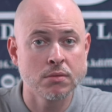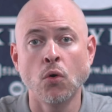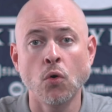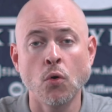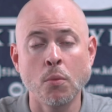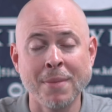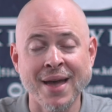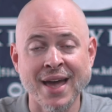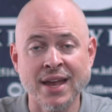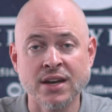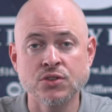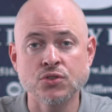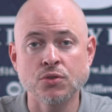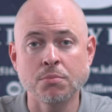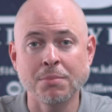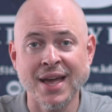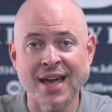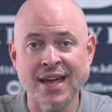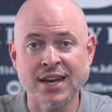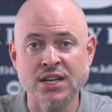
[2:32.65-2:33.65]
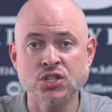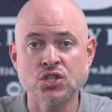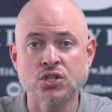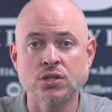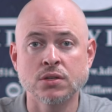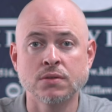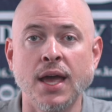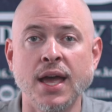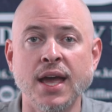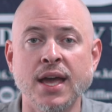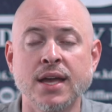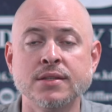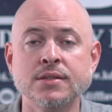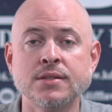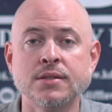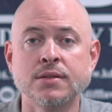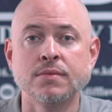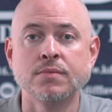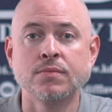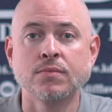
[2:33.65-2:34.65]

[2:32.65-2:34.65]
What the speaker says: or manager managed, and